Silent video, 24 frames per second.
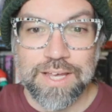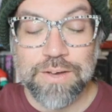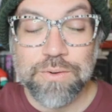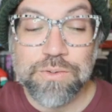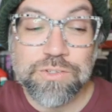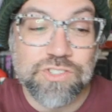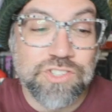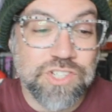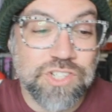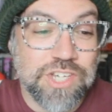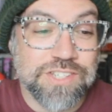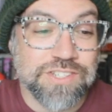It
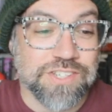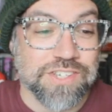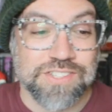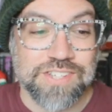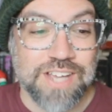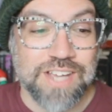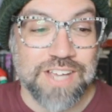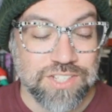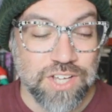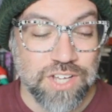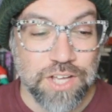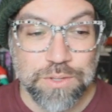was Jesus.
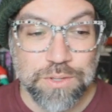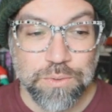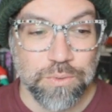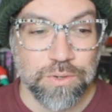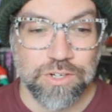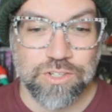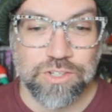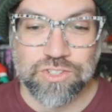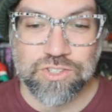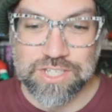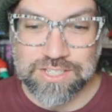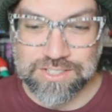I saw the
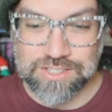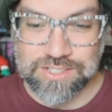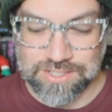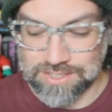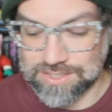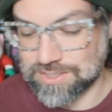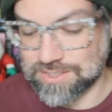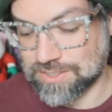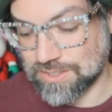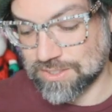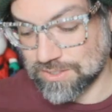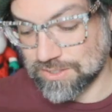word
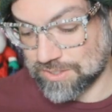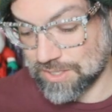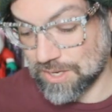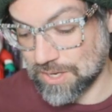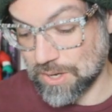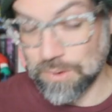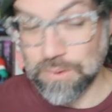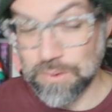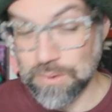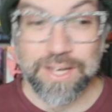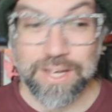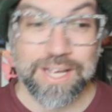Jesus.
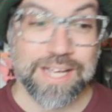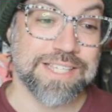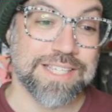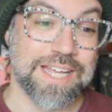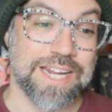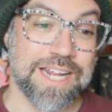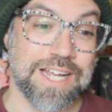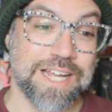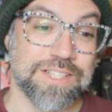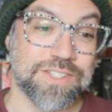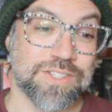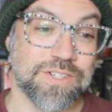So I guess
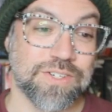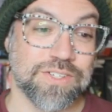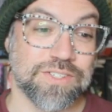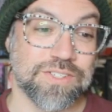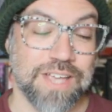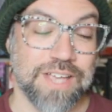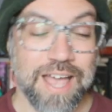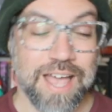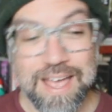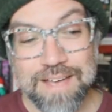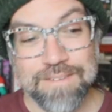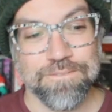that answers
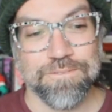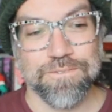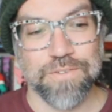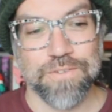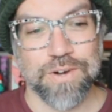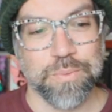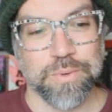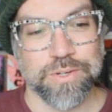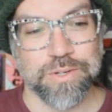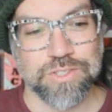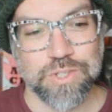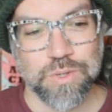
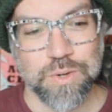everyone's